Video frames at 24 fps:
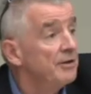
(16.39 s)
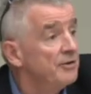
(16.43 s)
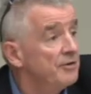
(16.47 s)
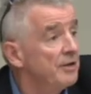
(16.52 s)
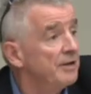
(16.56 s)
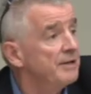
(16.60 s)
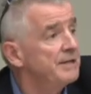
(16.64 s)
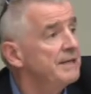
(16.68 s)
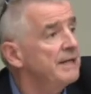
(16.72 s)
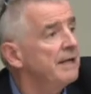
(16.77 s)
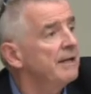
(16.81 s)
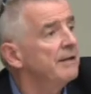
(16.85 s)

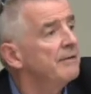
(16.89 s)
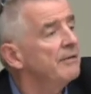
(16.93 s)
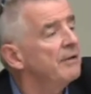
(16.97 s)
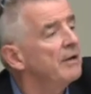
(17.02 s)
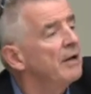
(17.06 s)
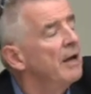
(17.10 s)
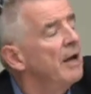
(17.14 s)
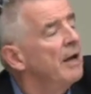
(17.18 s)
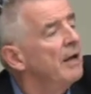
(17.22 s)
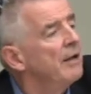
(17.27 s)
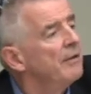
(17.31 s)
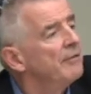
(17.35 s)
The, the,
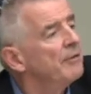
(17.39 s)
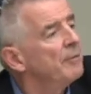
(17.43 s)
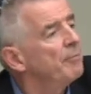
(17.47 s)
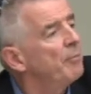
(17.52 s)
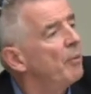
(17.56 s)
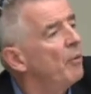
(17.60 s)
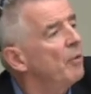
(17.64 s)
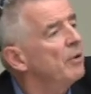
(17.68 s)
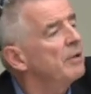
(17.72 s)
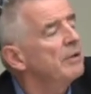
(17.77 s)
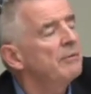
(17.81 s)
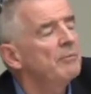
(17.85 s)
the, the
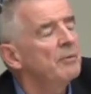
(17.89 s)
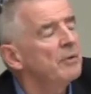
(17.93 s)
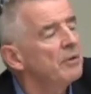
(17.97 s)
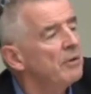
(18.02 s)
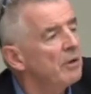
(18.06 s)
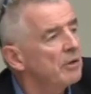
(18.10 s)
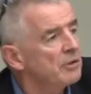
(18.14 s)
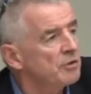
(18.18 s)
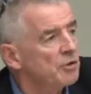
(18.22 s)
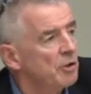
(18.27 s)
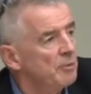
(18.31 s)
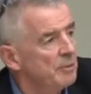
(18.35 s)
point, we're
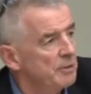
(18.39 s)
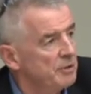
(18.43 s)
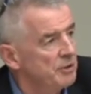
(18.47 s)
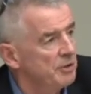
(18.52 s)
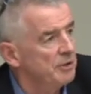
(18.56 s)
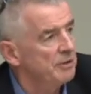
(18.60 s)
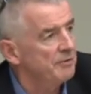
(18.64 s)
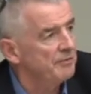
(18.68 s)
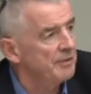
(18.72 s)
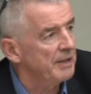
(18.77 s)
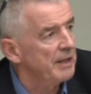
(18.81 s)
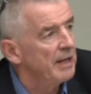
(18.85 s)
not talking about
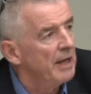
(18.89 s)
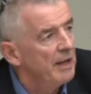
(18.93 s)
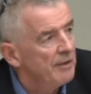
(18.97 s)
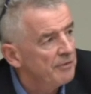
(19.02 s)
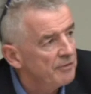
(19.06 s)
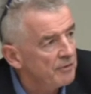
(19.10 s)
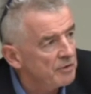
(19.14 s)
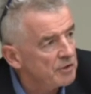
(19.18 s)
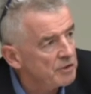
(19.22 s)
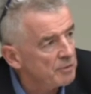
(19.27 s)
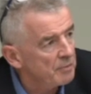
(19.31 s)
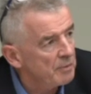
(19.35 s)
two different
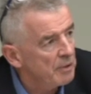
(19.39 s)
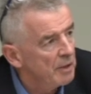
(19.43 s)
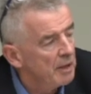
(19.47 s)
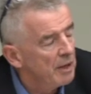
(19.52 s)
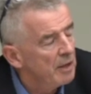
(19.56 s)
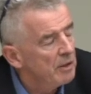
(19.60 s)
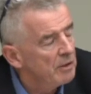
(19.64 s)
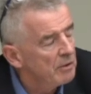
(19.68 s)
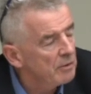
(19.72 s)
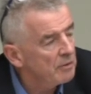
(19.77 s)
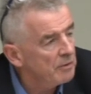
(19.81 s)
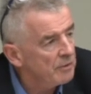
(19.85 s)
things. There's a,
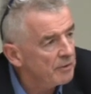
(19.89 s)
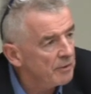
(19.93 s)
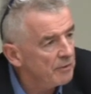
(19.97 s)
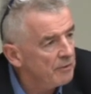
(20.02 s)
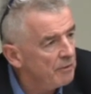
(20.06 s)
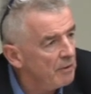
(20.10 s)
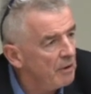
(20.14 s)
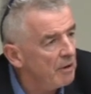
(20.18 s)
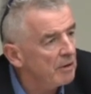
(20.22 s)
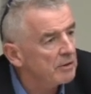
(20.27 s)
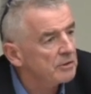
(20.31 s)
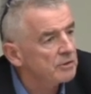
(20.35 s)
they're
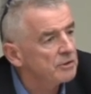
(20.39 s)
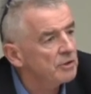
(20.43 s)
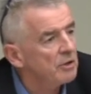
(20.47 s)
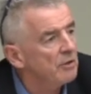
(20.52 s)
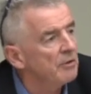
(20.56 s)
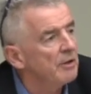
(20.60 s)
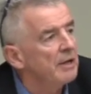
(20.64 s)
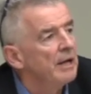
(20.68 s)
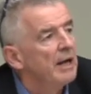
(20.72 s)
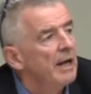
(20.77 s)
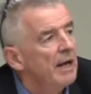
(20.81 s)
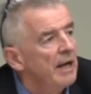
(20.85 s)
not,
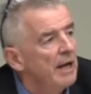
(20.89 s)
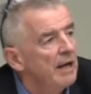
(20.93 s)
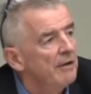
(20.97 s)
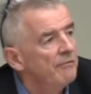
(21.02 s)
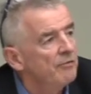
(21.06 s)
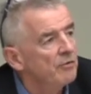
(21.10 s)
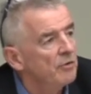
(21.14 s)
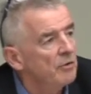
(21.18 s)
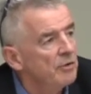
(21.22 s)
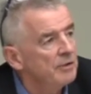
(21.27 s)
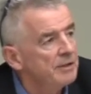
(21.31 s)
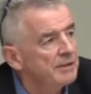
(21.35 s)
sorry.
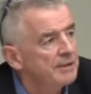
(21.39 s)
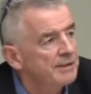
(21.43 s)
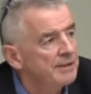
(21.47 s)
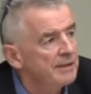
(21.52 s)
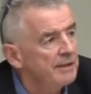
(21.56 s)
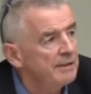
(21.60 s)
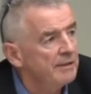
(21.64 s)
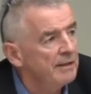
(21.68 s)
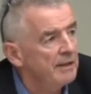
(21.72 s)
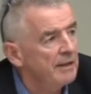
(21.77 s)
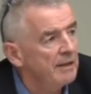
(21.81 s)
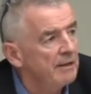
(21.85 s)
If you're going to
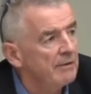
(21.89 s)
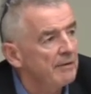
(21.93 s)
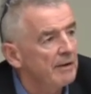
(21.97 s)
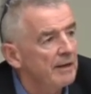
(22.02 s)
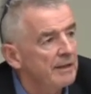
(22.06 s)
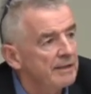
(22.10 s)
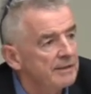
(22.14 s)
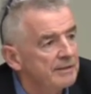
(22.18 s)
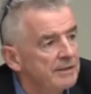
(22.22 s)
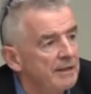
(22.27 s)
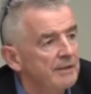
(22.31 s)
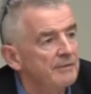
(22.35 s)
sit there
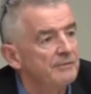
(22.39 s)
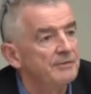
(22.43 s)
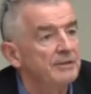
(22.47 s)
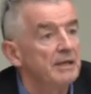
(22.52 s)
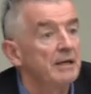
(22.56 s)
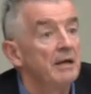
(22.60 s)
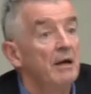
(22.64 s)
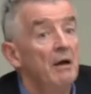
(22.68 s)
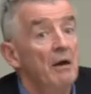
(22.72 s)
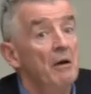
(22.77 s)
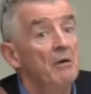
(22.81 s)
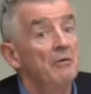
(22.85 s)
and kind of
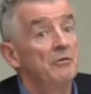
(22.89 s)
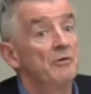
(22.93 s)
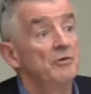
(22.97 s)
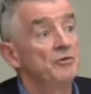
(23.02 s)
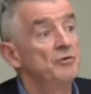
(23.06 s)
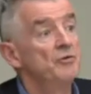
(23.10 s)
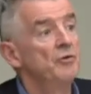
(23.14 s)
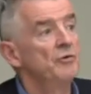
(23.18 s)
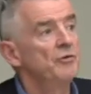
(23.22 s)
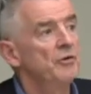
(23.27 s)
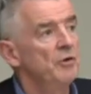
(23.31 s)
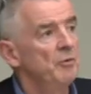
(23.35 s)
say,
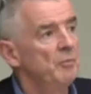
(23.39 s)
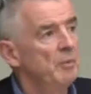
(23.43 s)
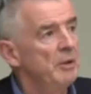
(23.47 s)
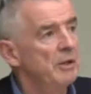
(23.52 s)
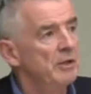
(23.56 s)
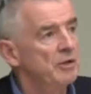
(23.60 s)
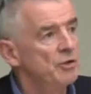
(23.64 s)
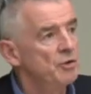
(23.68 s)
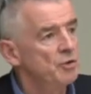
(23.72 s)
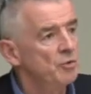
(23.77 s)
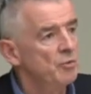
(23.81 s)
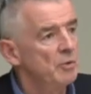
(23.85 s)
there's nothing we
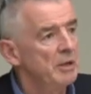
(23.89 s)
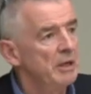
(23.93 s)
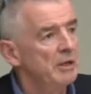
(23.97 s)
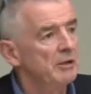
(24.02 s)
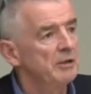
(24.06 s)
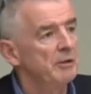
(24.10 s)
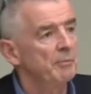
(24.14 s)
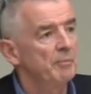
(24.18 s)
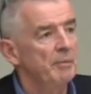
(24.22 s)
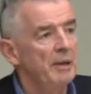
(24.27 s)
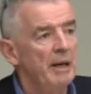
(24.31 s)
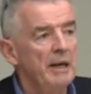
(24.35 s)
can do here,
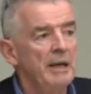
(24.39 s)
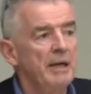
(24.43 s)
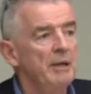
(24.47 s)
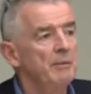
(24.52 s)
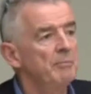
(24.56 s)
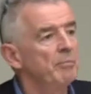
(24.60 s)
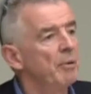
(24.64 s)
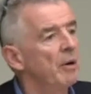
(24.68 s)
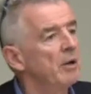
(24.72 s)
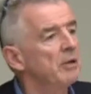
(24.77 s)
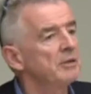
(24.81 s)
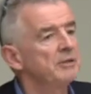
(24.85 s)
the
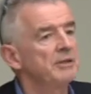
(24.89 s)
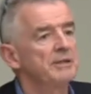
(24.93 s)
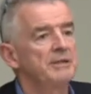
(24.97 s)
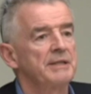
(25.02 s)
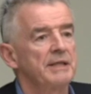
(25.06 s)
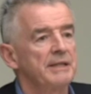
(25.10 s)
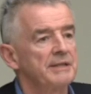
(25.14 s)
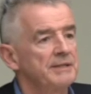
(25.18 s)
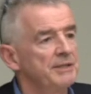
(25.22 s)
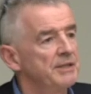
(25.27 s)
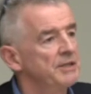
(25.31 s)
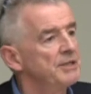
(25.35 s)
planning process
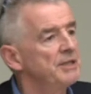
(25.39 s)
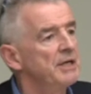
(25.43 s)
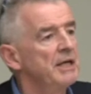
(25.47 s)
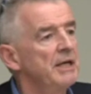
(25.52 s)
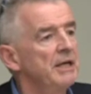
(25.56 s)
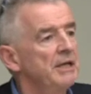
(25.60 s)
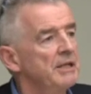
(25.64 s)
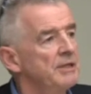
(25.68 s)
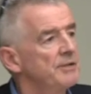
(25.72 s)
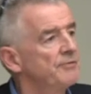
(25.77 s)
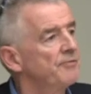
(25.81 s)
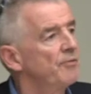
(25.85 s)
has to
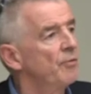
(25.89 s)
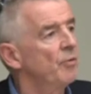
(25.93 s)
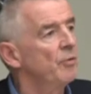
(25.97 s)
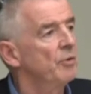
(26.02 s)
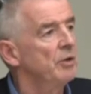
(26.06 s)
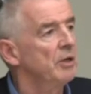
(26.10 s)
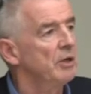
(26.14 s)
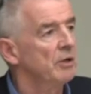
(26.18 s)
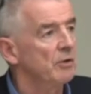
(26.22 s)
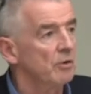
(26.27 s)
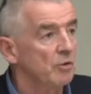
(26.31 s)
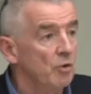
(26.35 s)
take its
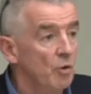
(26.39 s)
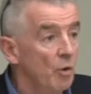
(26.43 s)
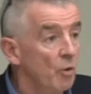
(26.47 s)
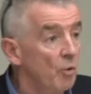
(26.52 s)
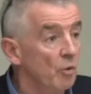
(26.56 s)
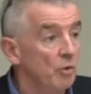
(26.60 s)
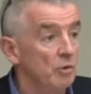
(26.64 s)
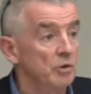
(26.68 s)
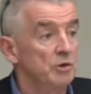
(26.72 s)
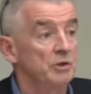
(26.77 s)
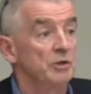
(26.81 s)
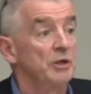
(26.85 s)
four-year
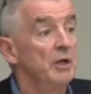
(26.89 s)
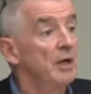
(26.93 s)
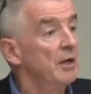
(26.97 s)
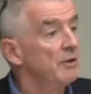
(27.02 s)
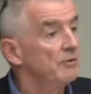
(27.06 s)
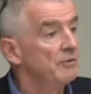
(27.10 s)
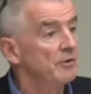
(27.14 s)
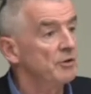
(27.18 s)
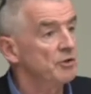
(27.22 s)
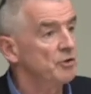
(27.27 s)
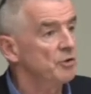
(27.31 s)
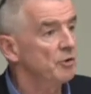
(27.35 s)
course,
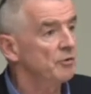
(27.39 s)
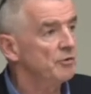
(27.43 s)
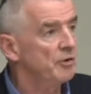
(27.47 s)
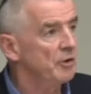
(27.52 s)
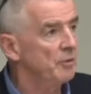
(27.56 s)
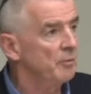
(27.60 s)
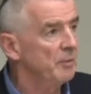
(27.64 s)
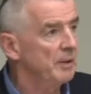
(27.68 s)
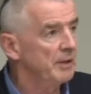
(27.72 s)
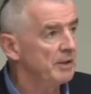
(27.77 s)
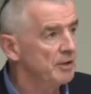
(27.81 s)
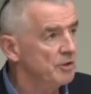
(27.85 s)
there's
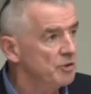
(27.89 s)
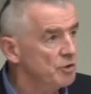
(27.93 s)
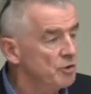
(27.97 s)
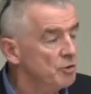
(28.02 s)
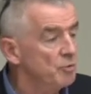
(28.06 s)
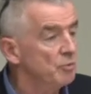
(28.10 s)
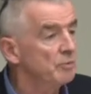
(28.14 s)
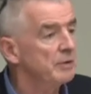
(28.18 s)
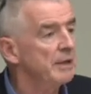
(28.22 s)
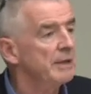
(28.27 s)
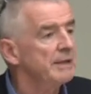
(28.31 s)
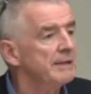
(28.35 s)
nothing we can
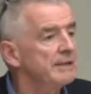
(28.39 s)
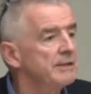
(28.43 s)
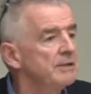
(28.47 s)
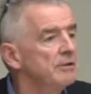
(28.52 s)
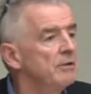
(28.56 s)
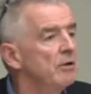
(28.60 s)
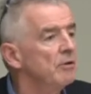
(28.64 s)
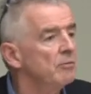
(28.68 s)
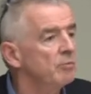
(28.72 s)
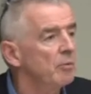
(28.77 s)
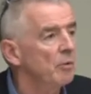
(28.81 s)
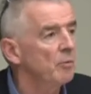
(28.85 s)
do. That is
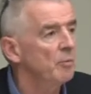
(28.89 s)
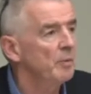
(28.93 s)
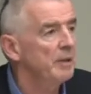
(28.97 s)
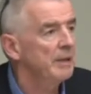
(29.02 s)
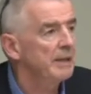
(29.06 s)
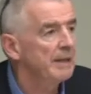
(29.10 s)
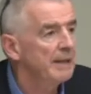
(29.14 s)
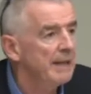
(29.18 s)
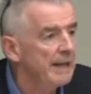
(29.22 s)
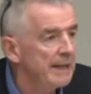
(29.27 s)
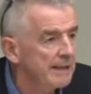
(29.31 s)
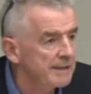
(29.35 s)
not what
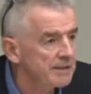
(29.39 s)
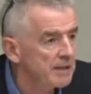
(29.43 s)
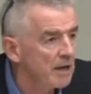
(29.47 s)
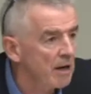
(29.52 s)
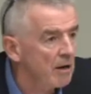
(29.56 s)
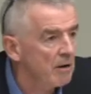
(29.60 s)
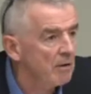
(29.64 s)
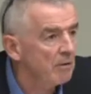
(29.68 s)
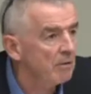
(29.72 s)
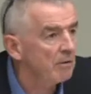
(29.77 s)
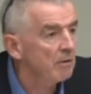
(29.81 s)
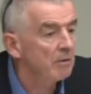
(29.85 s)
we elect
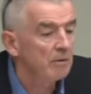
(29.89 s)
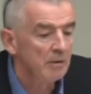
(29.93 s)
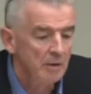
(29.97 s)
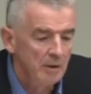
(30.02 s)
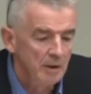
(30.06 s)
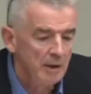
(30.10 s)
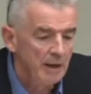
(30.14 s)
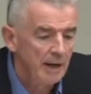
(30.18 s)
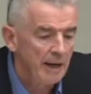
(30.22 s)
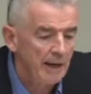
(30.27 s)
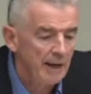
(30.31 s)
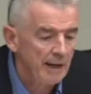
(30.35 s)
our
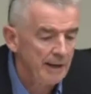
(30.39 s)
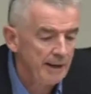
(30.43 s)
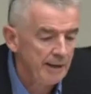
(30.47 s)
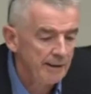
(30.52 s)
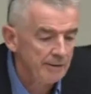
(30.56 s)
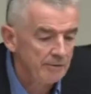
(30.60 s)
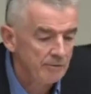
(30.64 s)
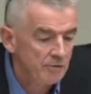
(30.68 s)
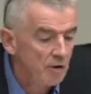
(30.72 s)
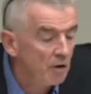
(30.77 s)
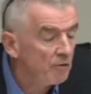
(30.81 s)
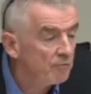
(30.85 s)

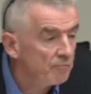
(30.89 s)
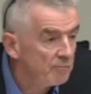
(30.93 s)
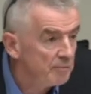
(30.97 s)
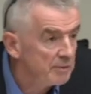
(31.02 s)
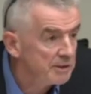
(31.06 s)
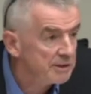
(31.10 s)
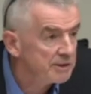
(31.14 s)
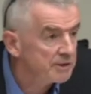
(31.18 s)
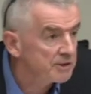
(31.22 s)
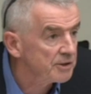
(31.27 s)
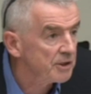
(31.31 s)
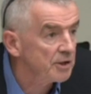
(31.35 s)
uh,
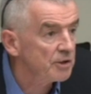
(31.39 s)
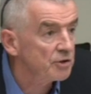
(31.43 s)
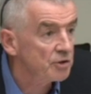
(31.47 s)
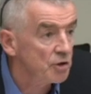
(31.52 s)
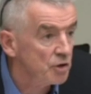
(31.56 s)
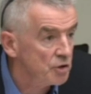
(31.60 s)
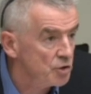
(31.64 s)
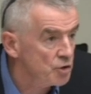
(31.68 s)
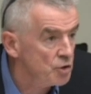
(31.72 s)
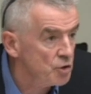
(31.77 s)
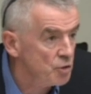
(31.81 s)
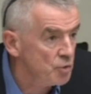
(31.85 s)
governments
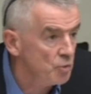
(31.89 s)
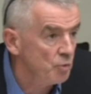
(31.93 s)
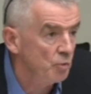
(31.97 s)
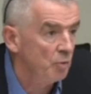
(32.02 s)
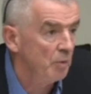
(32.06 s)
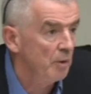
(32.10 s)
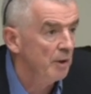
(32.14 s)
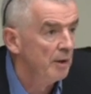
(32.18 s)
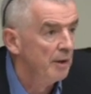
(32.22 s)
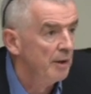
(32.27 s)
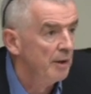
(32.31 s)
to do.